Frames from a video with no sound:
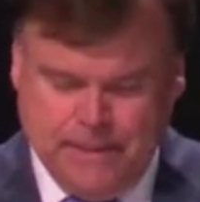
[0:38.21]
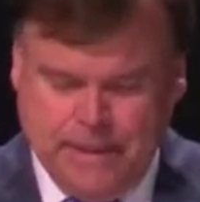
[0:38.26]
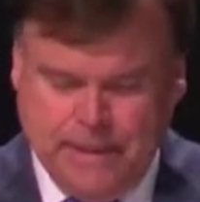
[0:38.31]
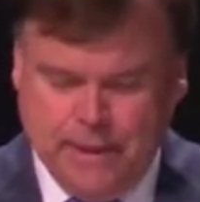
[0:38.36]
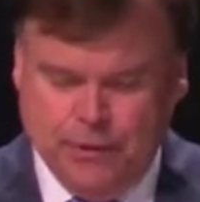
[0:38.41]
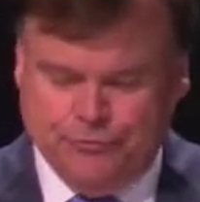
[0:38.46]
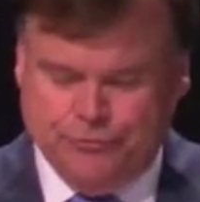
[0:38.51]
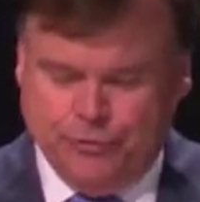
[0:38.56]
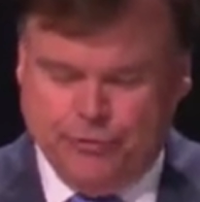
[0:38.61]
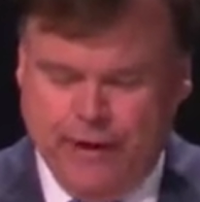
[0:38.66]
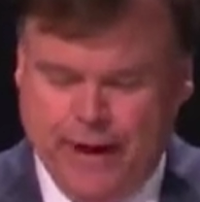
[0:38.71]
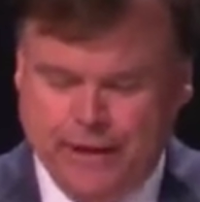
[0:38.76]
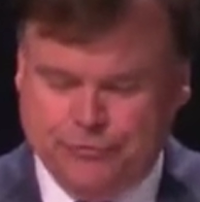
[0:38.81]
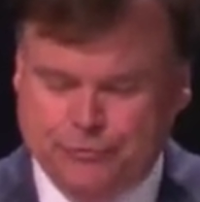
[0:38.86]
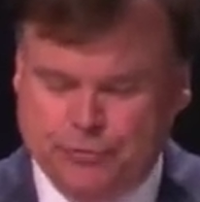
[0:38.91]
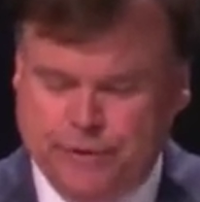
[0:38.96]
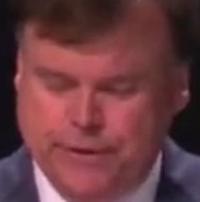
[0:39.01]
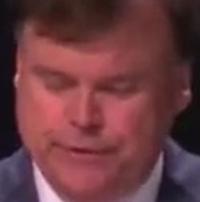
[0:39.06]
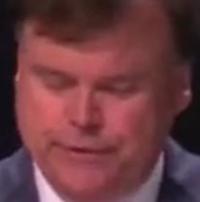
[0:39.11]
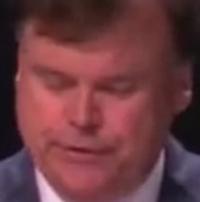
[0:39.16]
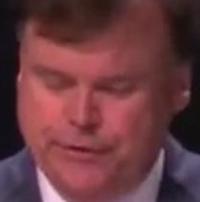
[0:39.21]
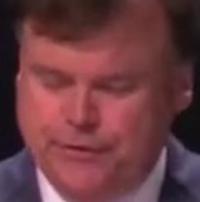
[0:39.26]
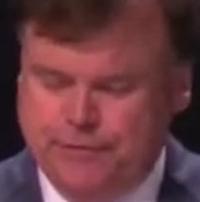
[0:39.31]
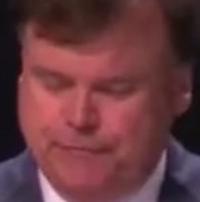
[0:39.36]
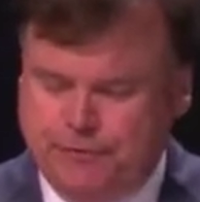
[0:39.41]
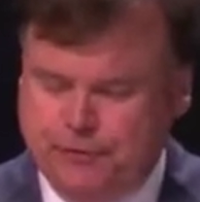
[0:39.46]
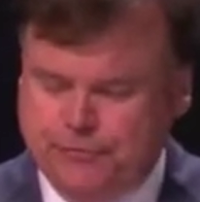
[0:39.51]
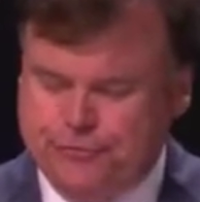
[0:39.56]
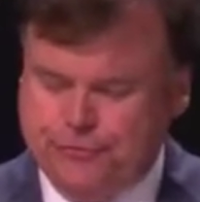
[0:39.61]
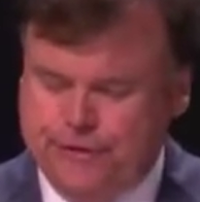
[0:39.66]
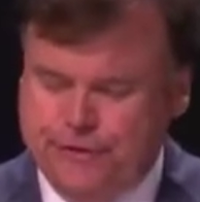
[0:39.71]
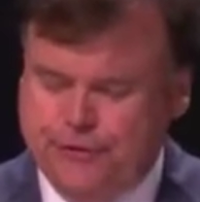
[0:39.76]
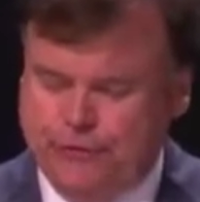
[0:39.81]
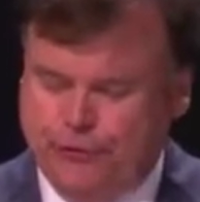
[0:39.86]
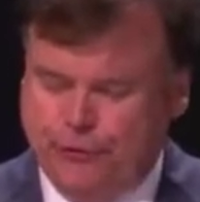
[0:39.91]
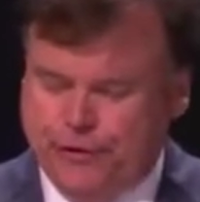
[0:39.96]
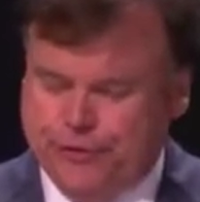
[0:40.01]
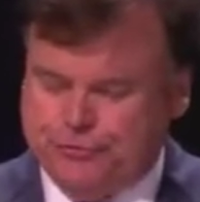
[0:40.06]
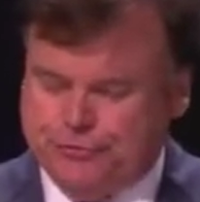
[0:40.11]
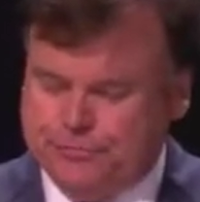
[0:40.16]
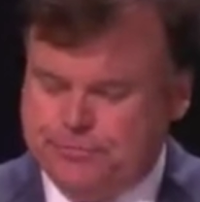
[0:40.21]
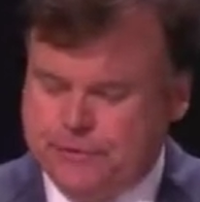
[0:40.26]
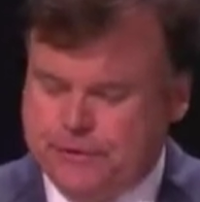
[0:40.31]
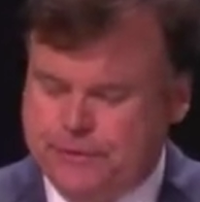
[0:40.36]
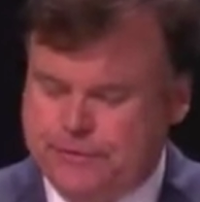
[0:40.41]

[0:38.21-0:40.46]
He was a graduate of the University of Richmond